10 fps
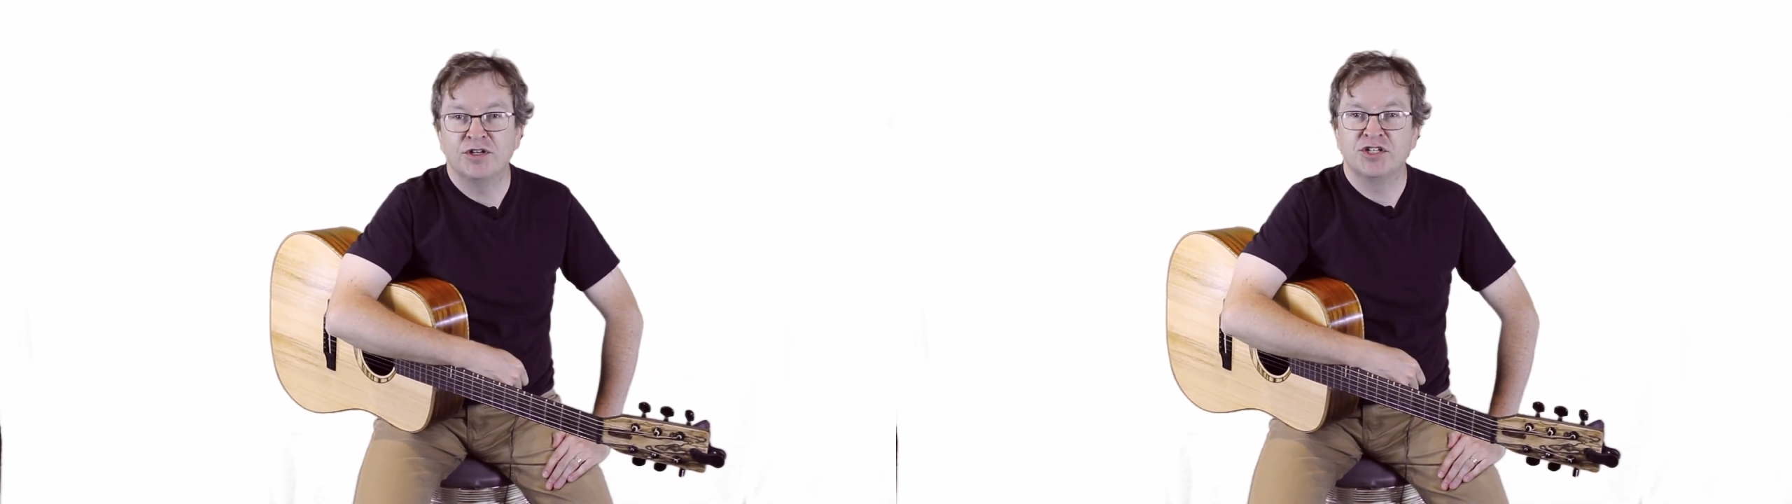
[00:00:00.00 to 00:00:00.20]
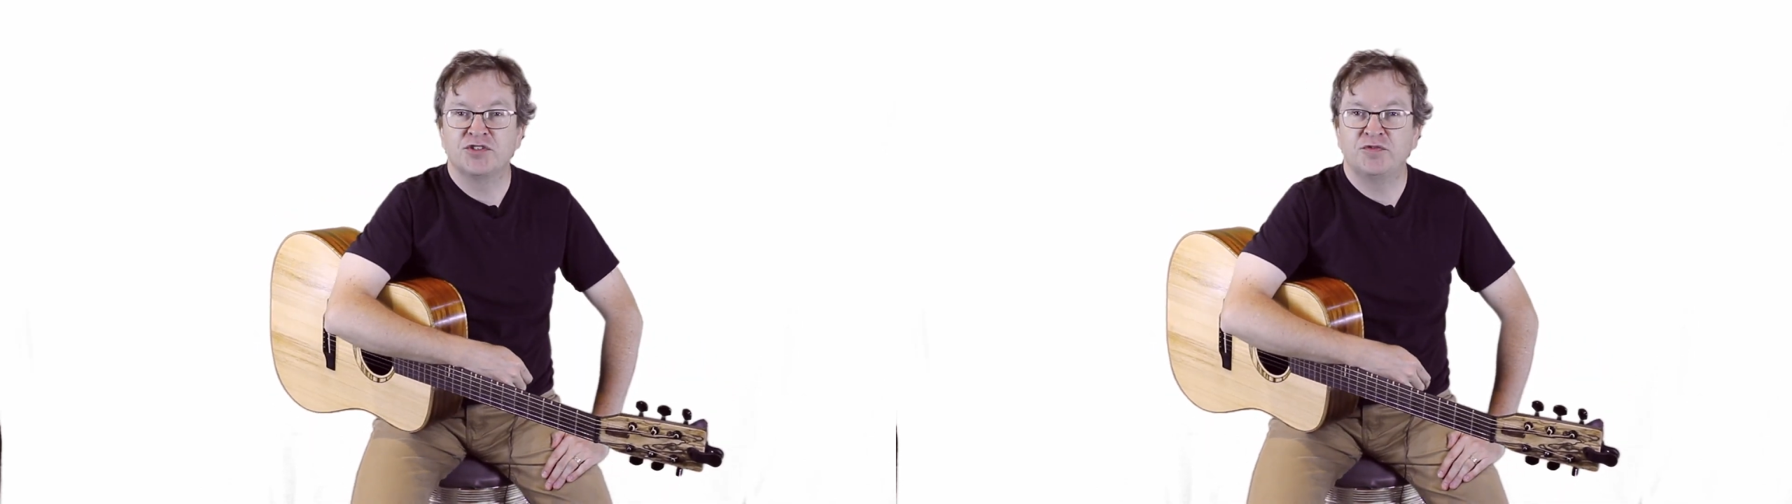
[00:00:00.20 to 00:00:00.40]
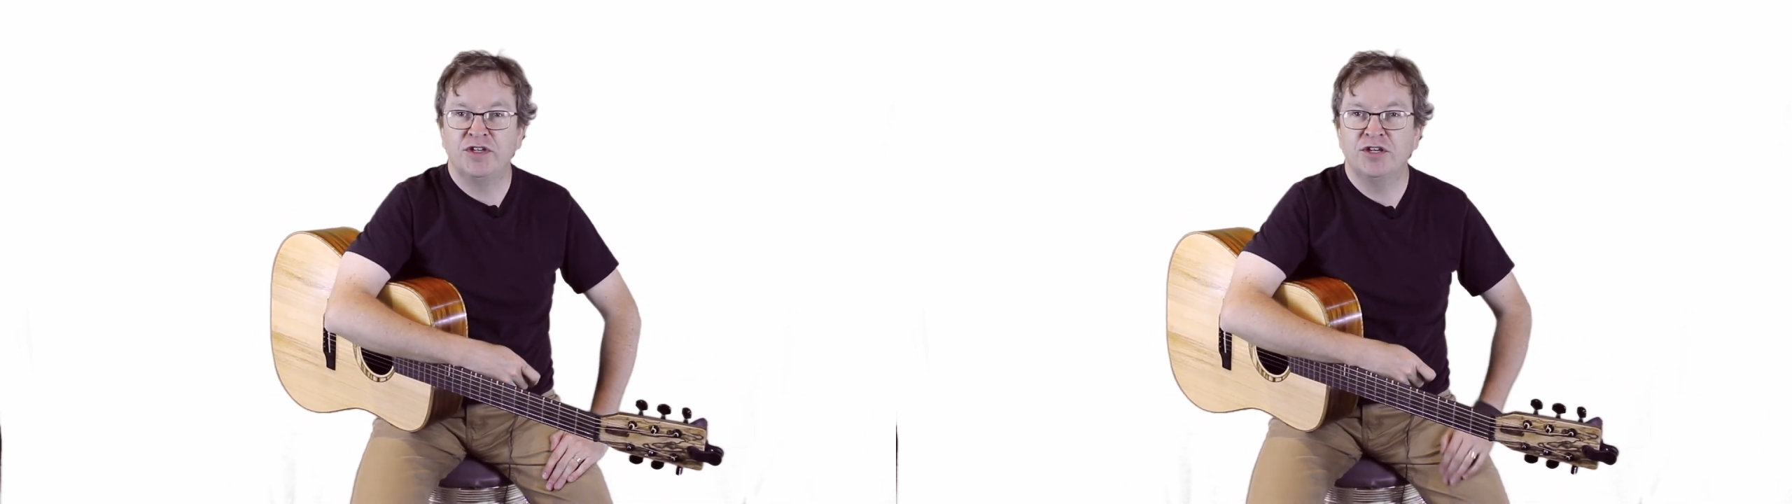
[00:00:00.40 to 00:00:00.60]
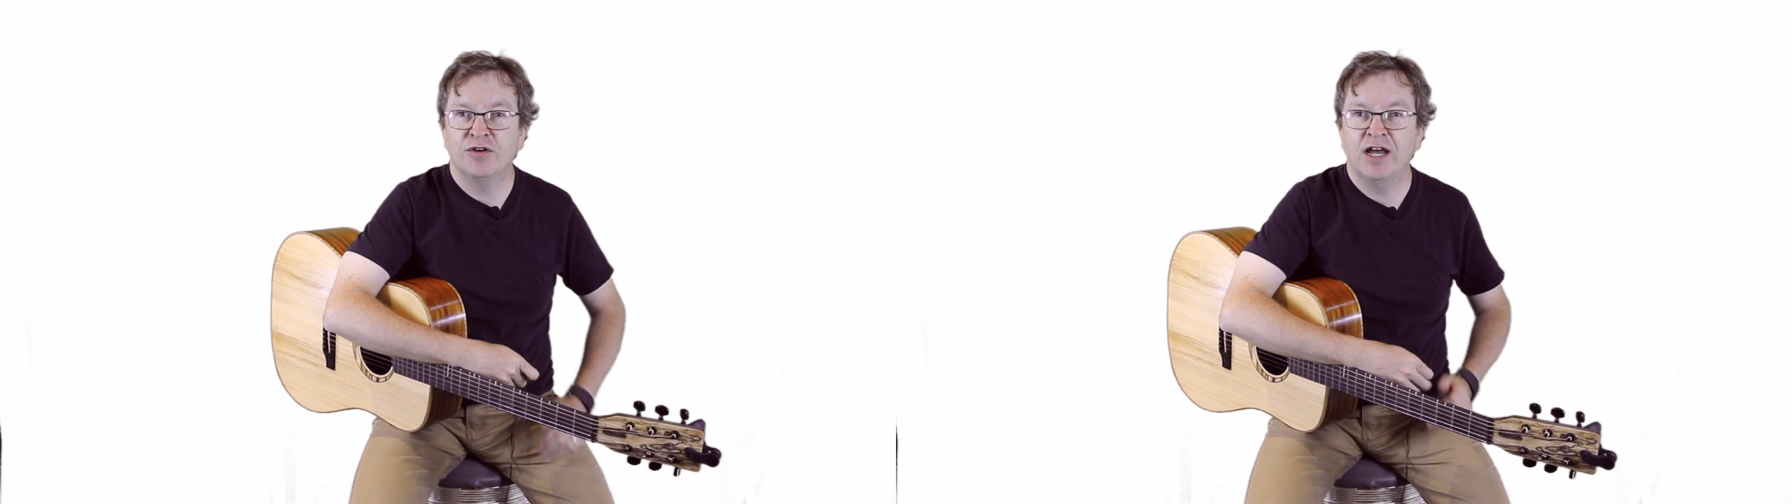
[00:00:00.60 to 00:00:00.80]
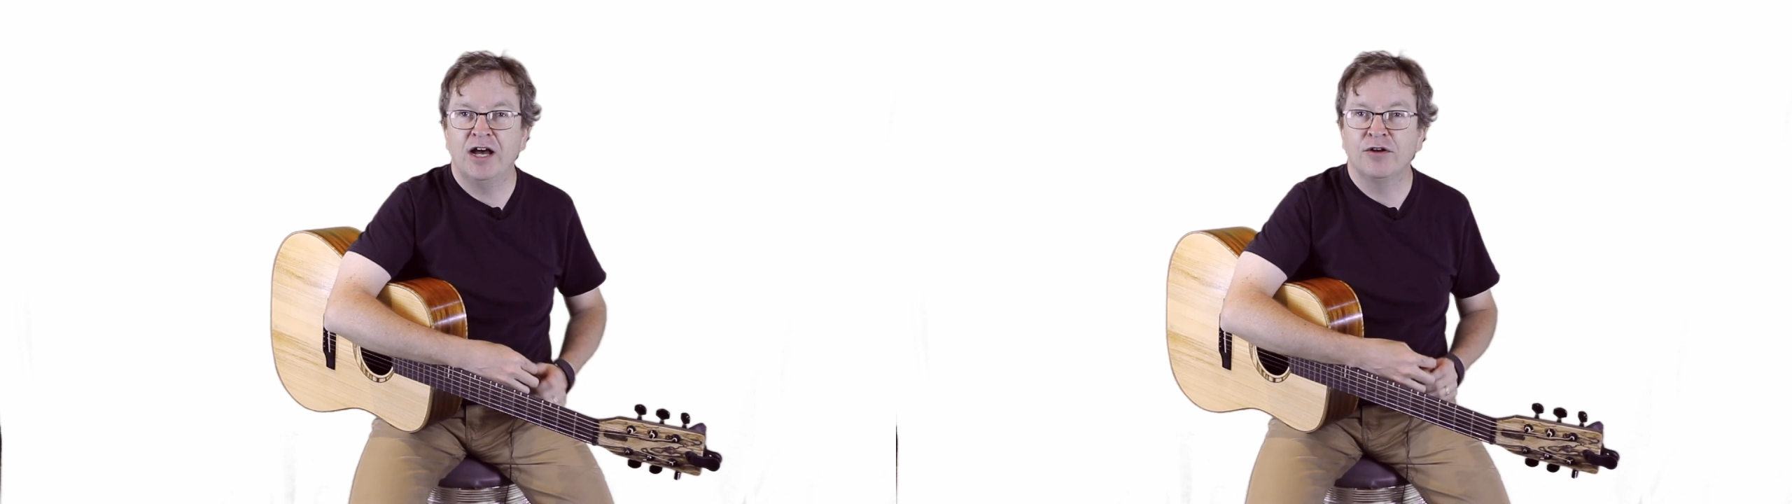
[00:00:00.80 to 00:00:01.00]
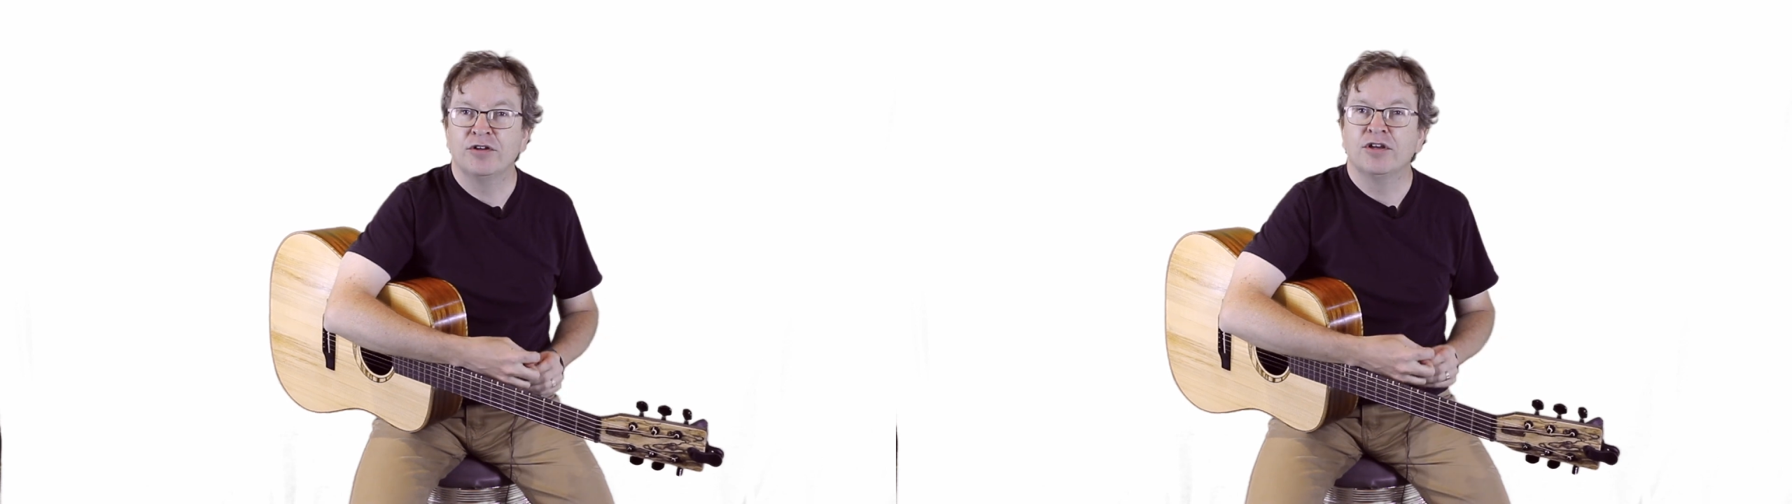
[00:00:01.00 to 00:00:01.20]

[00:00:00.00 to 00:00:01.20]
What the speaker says: is figure out